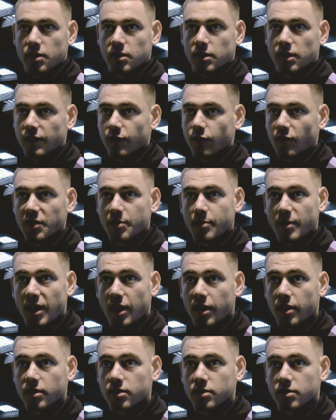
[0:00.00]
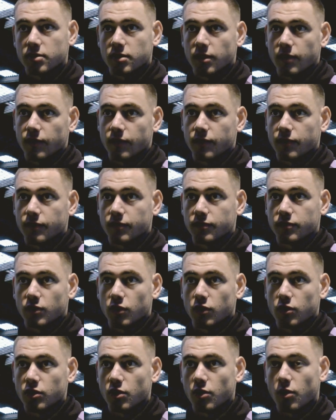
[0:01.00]
left wing back, they've
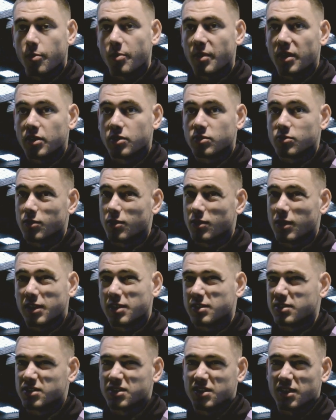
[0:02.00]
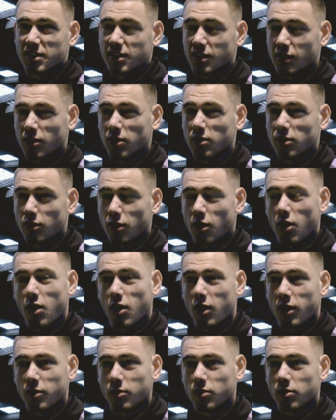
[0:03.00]
got Norbeck as well. Like I just said, they got a lot of
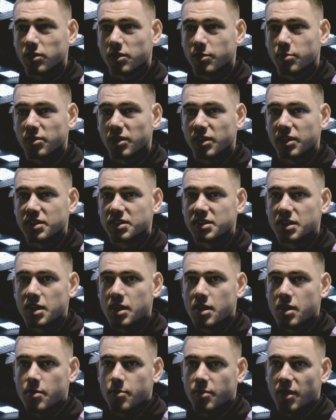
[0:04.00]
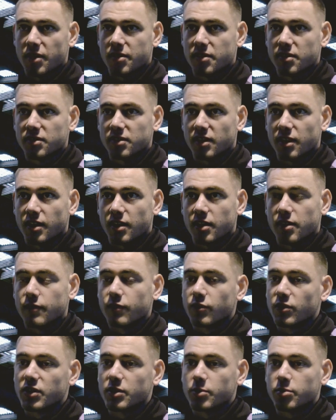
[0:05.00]
high quality players. But I think that if
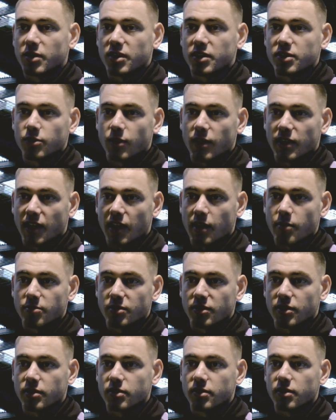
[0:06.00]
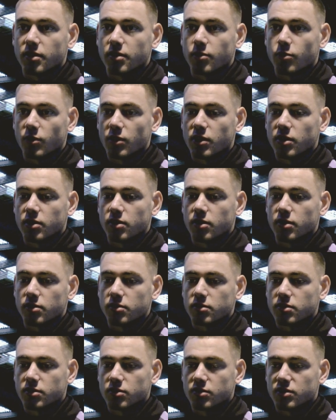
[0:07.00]
we play to our game plan, then we
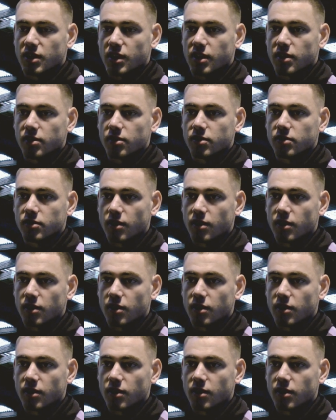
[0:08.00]
can contain